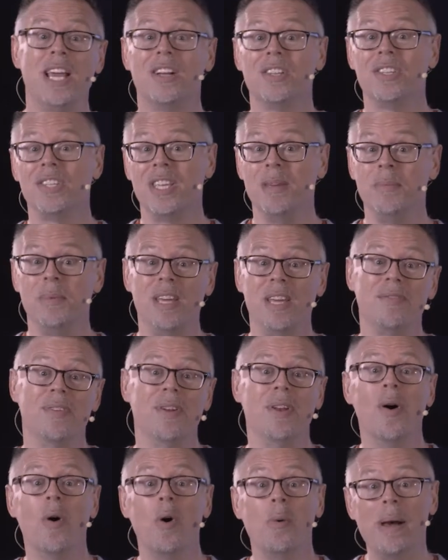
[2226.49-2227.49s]
else seemed to
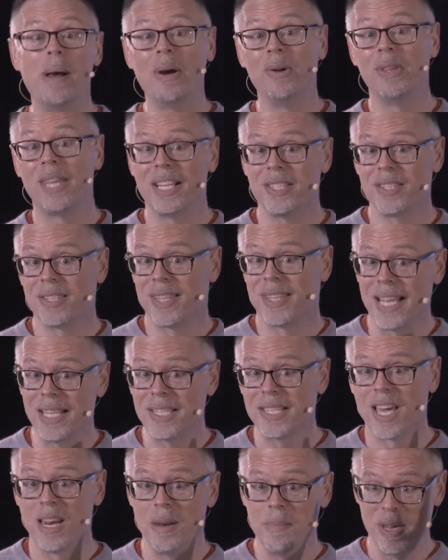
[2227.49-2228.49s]
even know about, that's
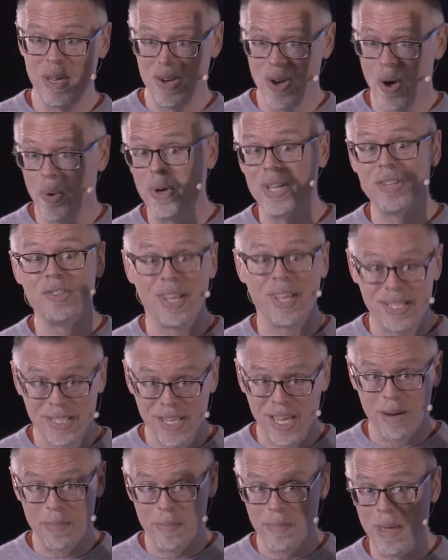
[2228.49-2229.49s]
going to be noticed.
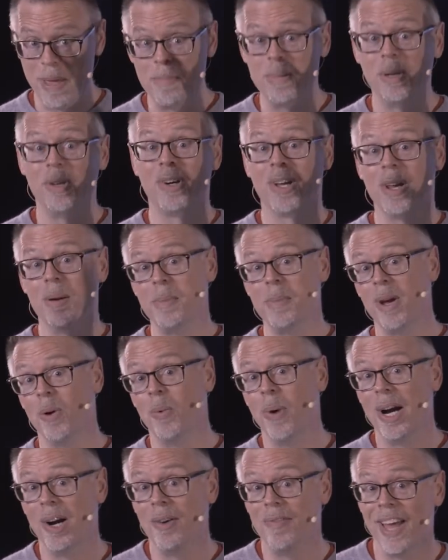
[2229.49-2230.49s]
People are going to be
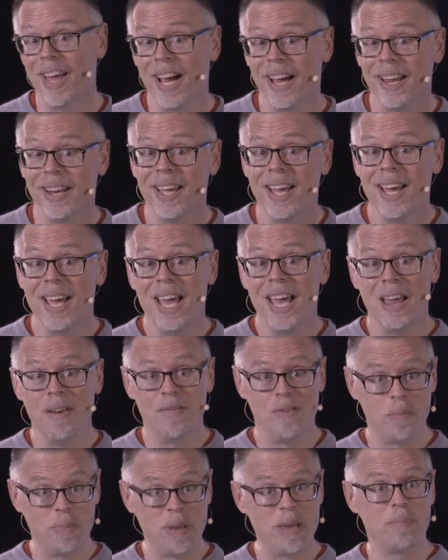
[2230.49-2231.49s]
aware of that.
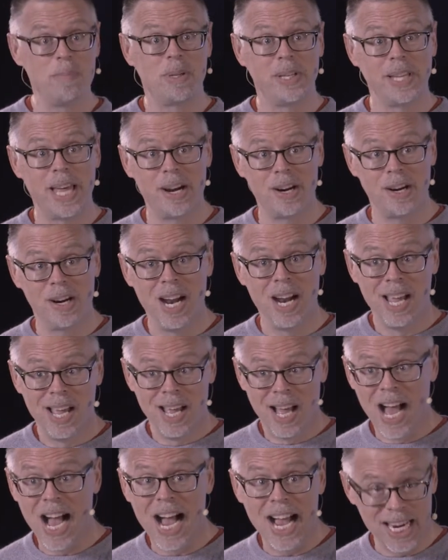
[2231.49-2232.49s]
And for people that are
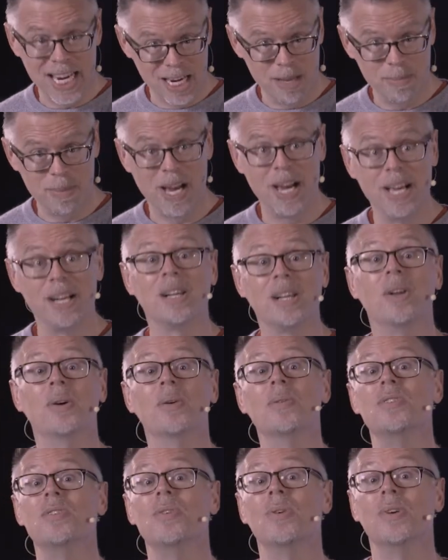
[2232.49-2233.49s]
hiding behind
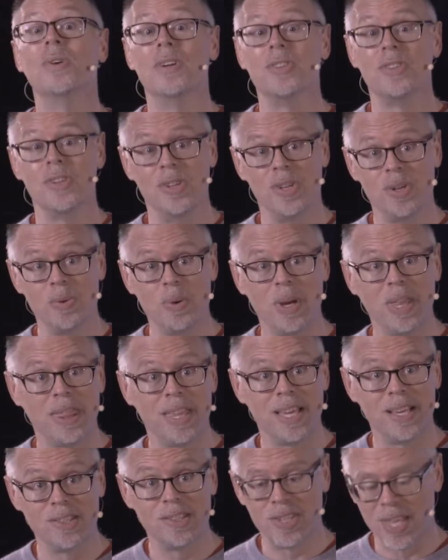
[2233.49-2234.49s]
closed doors and doing
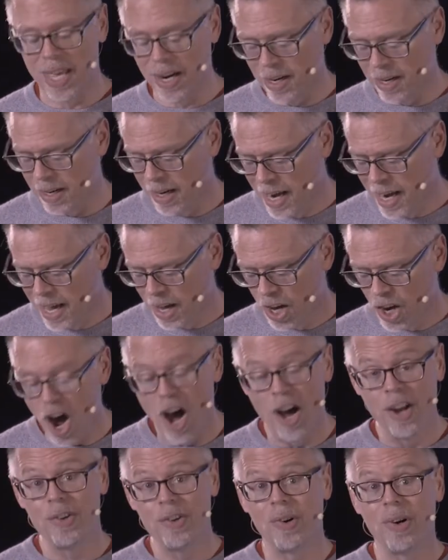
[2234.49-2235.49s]
things that are
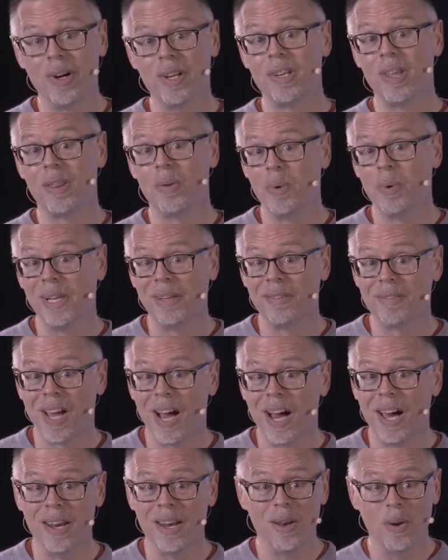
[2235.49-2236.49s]
contrary to the will of
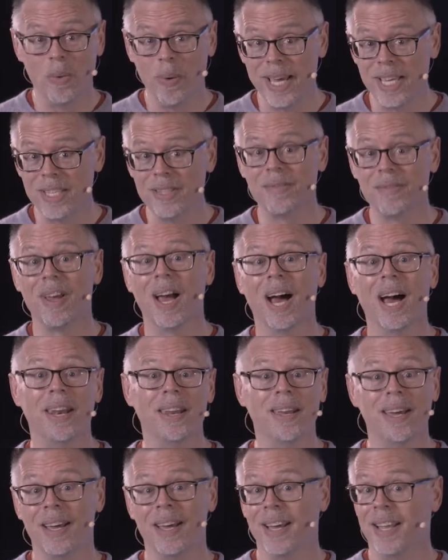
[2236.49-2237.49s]
God and the ways of
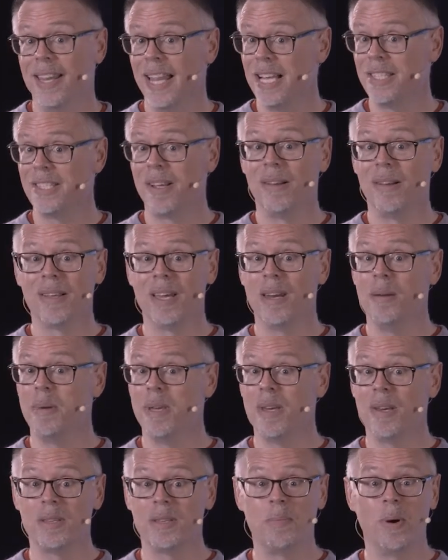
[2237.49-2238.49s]
God, that's all going to
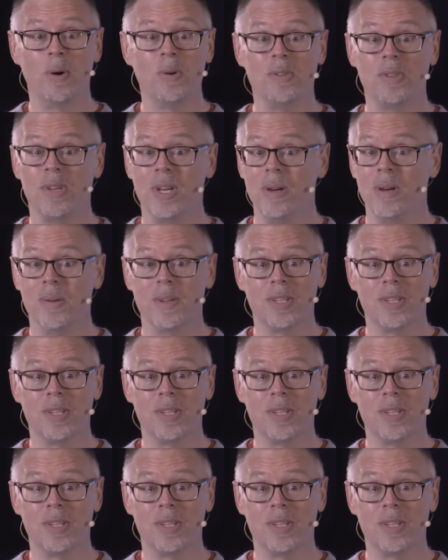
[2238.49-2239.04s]
be exposed too.